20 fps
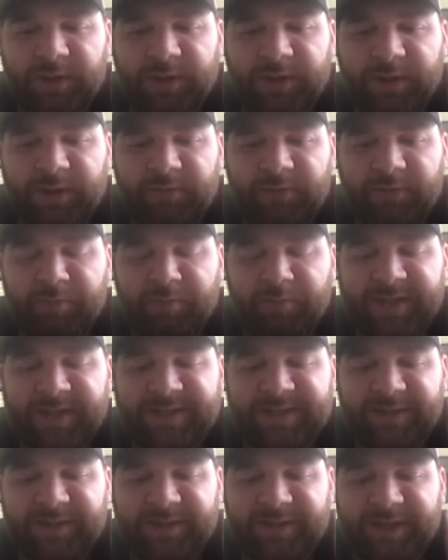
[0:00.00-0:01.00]

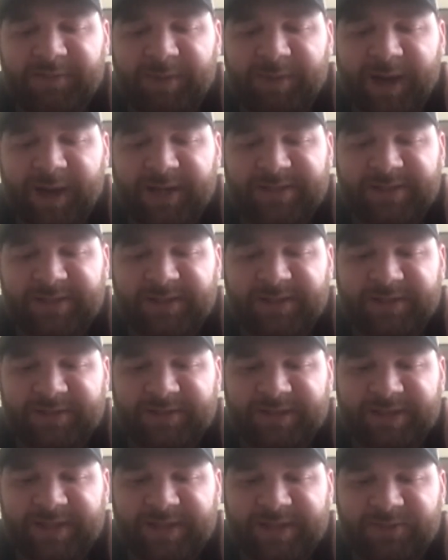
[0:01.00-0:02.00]
mentally get past all those
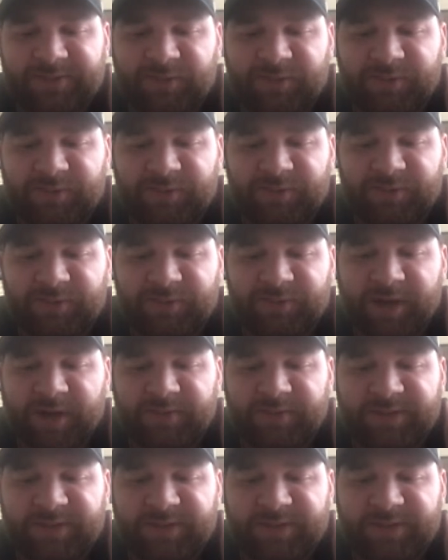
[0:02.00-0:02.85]
things whenever it comes